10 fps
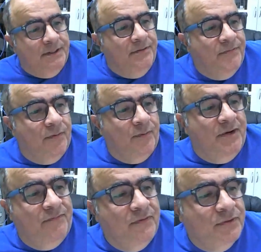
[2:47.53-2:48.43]
for my
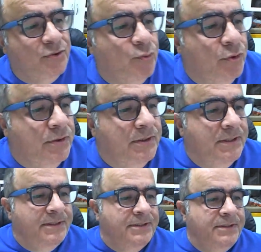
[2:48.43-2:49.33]
virtual
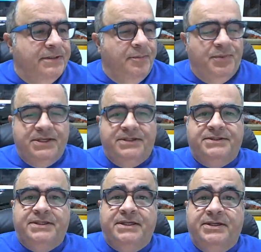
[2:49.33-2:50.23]

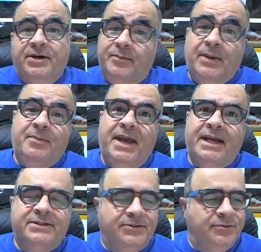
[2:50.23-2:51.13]
PC on my
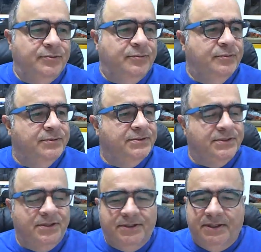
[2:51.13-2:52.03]
Mac to
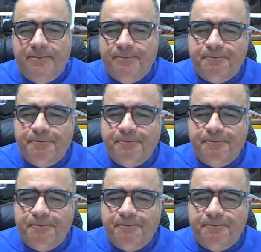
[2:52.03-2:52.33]
start up.